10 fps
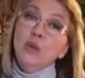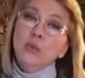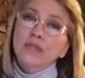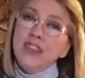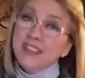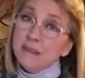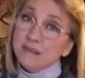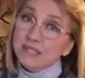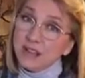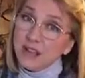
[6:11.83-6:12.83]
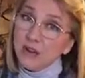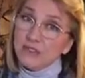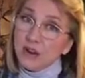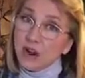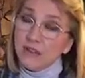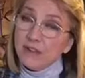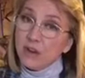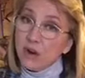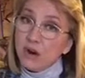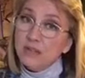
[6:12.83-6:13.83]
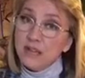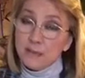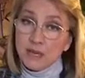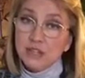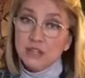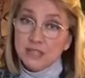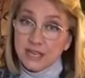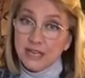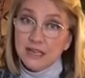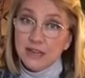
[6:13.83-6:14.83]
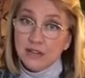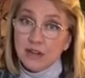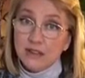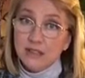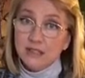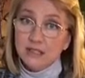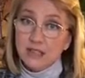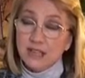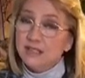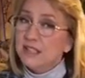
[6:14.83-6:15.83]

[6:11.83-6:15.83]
when they themselves are having a hard time understanding a lot of these things.